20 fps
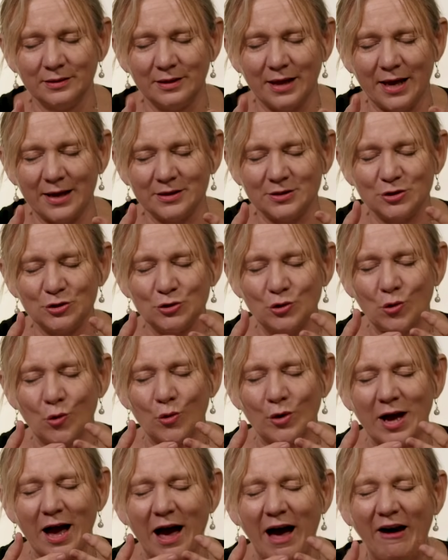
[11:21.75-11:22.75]
that
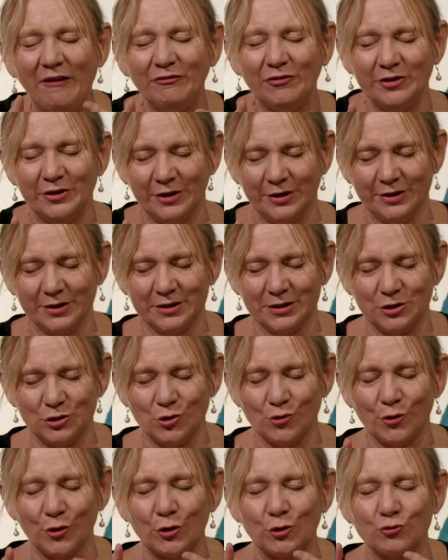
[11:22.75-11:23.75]
Your covenant,
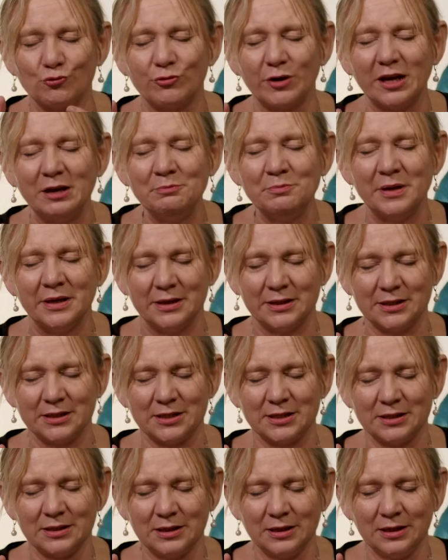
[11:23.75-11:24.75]
Your
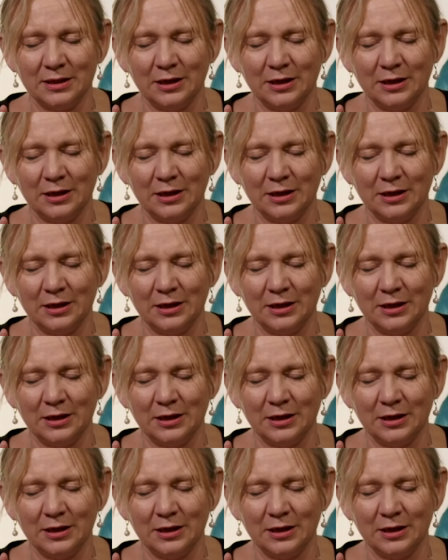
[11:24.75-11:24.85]
agreement